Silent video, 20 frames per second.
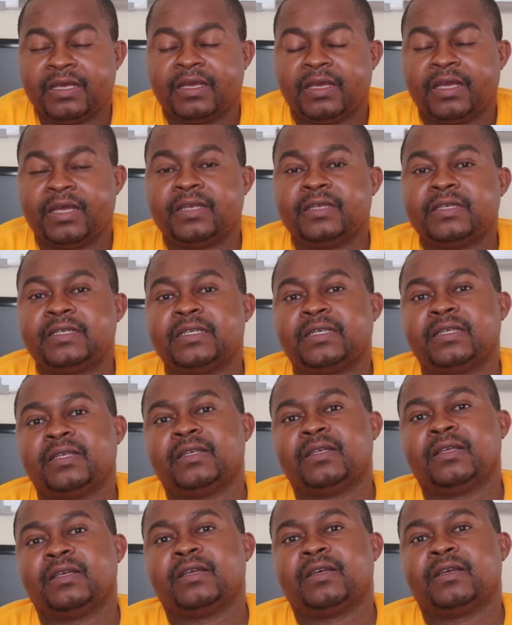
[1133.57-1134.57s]
and
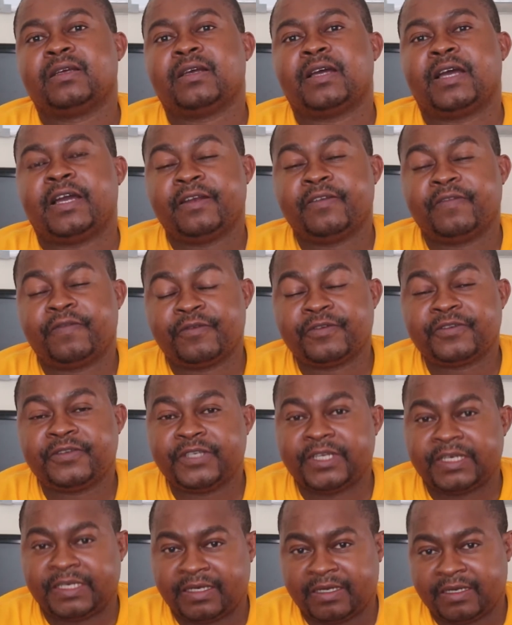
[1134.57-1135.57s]

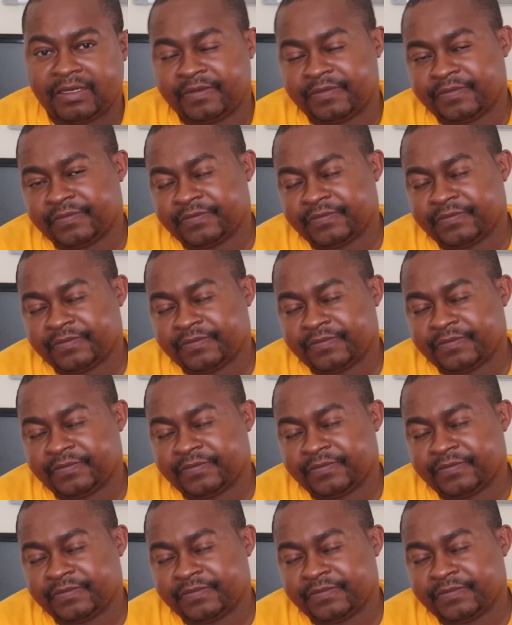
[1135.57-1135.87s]
unfortunately